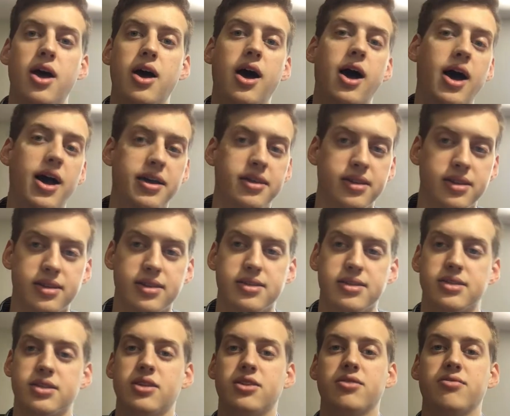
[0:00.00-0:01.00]
I think this
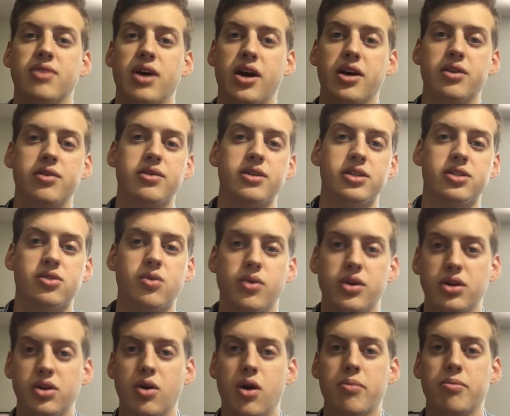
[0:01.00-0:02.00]
is undervalued, it's going
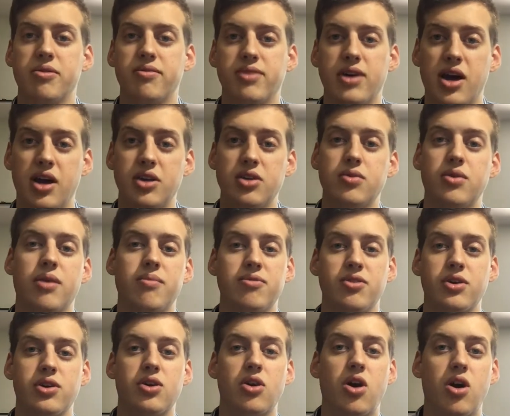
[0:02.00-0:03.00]
to go up in value, I'm
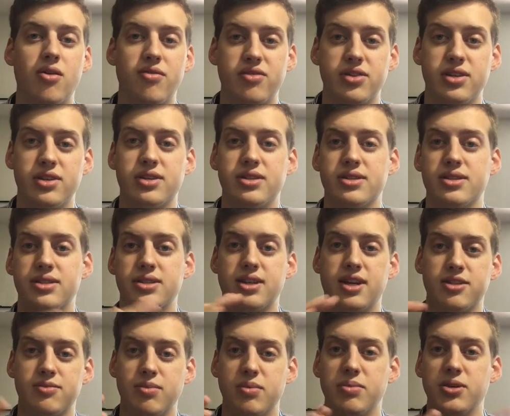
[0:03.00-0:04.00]
very confident in this
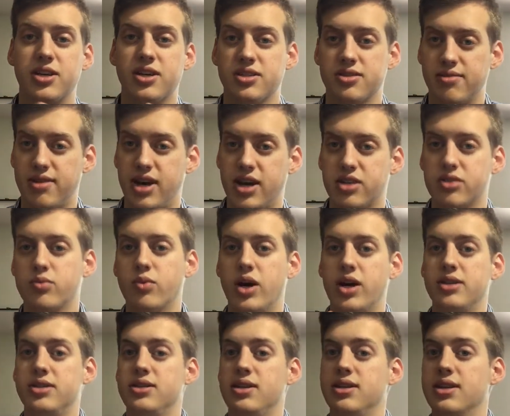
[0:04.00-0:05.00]
assessment because of X, Y,
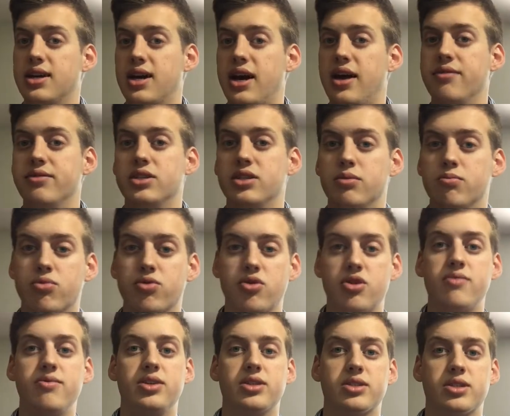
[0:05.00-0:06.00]
Z that I've seen
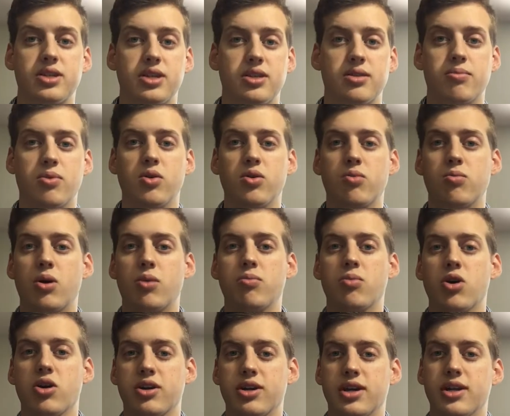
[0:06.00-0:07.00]
previously in the Pokemon
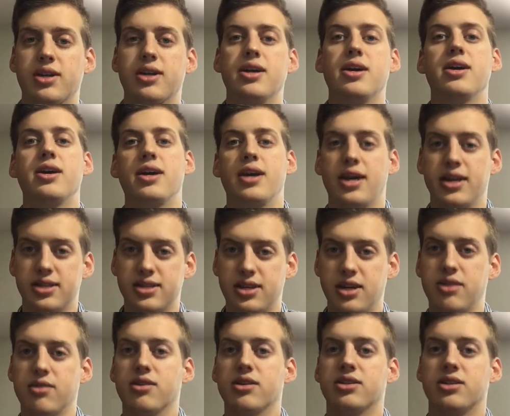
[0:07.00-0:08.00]
market,
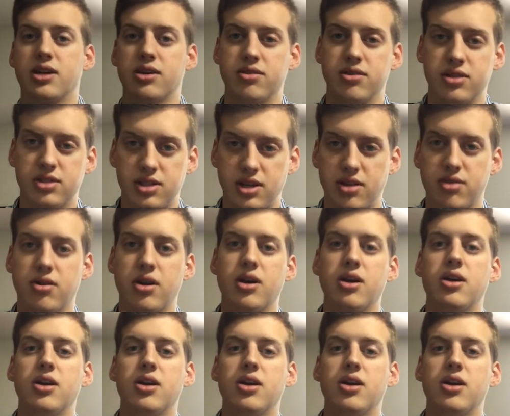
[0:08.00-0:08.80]
etc., etc., etc.